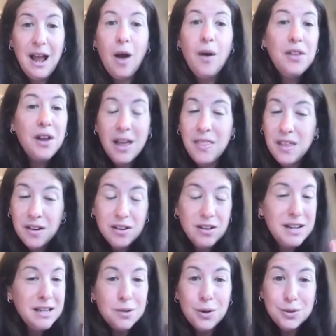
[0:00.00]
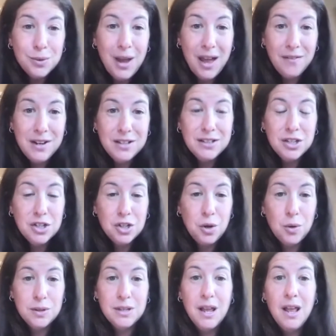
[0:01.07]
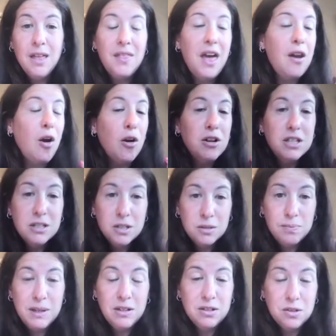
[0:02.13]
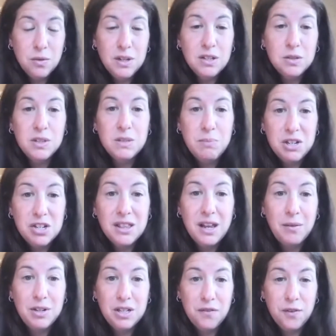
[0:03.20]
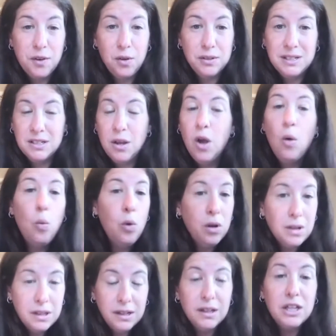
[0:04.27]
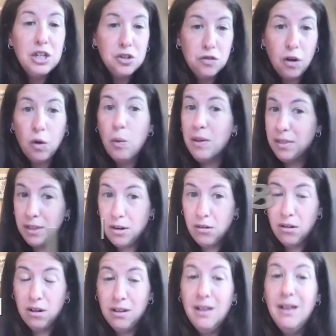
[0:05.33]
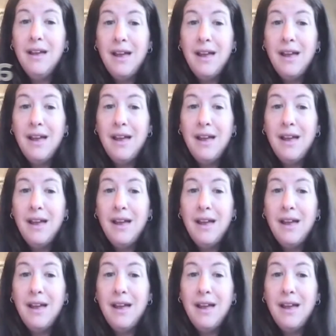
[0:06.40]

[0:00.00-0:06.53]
and there is also evidence that shows that our students with speech and language difficulties will clearly struggle with literal